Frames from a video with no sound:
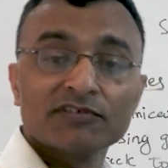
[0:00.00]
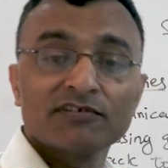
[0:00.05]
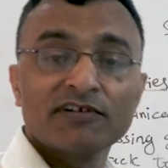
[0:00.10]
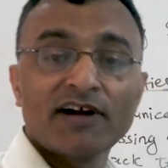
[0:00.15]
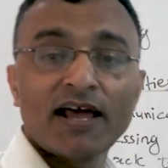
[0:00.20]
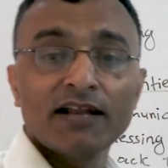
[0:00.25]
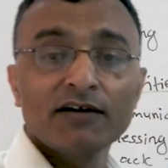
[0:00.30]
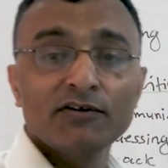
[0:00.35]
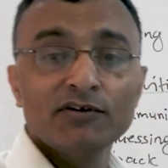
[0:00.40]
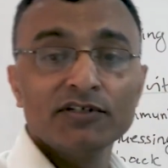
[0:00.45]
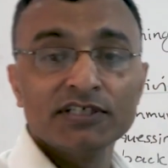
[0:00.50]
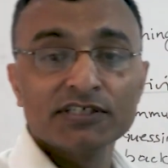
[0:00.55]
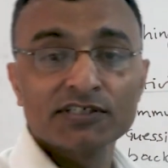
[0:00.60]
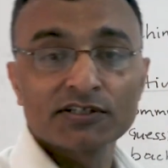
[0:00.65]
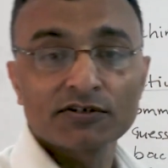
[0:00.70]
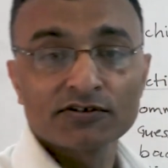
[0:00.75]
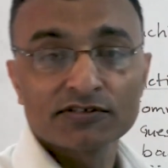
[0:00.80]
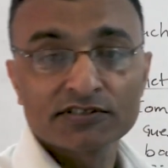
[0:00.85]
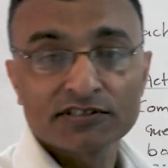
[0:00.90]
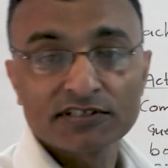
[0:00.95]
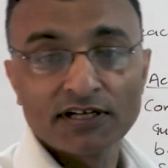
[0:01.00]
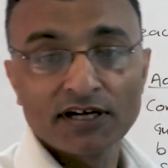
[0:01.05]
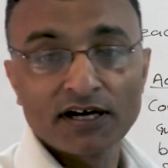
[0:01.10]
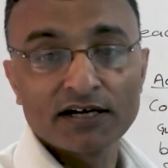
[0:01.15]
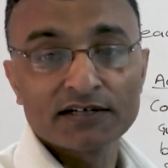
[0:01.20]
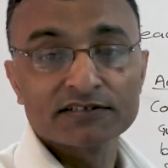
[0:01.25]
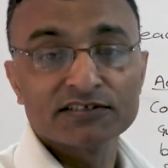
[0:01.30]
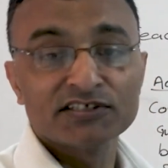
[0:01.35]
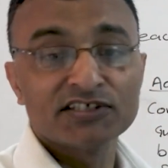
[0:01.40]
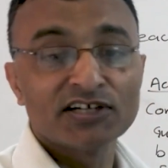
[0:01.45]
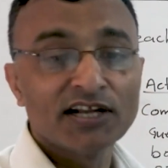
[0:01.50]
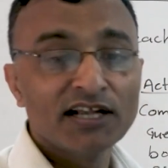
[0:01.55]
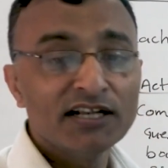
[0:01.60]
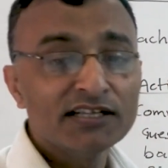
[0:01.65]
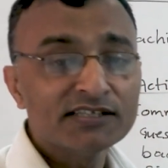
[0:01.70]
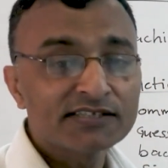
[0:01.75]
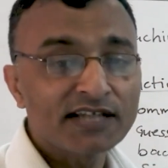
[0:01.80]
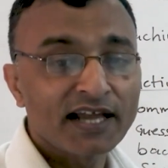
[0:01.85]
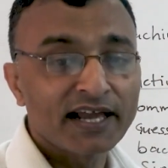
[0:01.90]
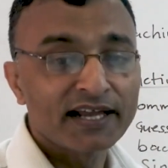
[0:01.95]
dialogue, we discussed here
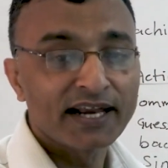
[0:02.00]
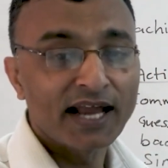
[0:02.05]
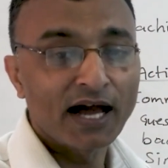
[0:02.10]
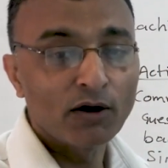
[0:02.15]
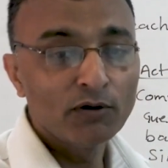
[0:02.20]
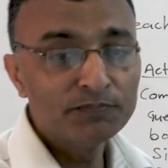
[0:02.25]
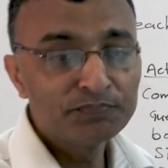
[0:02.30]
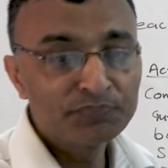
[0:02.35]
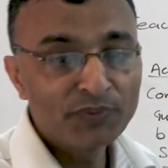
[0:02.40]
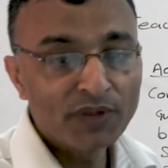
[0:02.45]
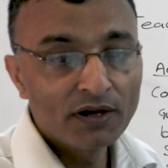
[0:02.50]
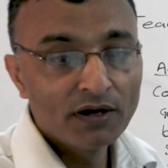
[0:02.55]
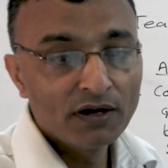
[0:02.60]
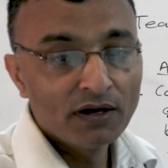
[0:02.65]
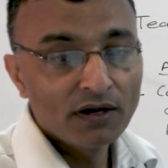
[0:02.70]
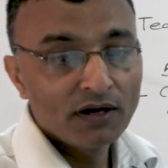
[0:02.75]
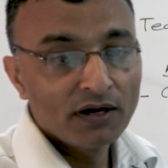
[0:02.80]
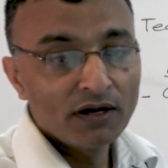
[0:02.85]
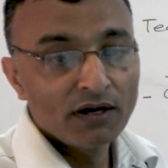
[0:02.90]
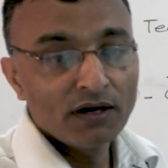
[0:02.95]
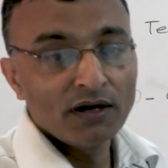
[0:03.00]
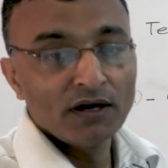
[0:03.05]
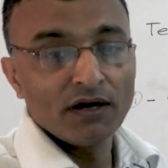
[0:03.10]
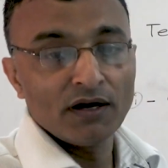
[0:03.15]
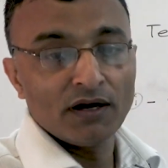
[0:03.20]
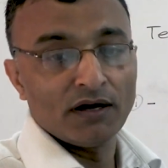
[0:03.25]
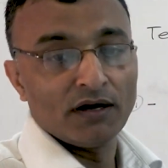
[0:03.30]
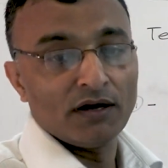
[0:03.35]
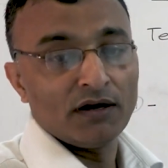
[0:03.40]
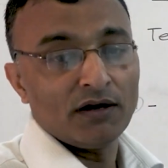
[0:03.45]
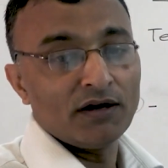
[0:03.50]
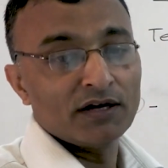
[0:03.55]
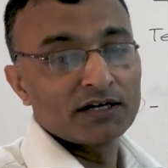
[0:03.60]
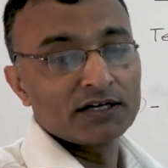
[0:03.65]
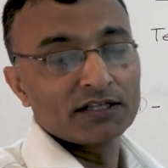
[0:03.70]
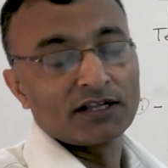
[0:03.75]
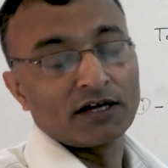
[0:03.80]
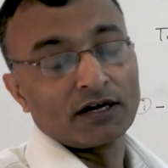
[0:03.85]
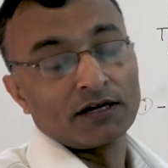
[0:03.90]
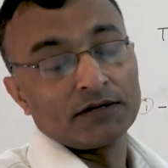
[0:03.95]
drills, and now
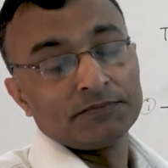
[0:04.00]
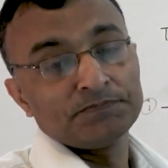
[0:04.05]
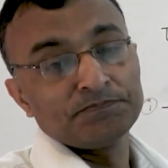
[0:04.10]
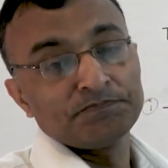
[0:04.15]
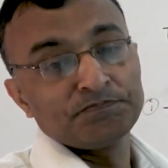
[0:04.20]
another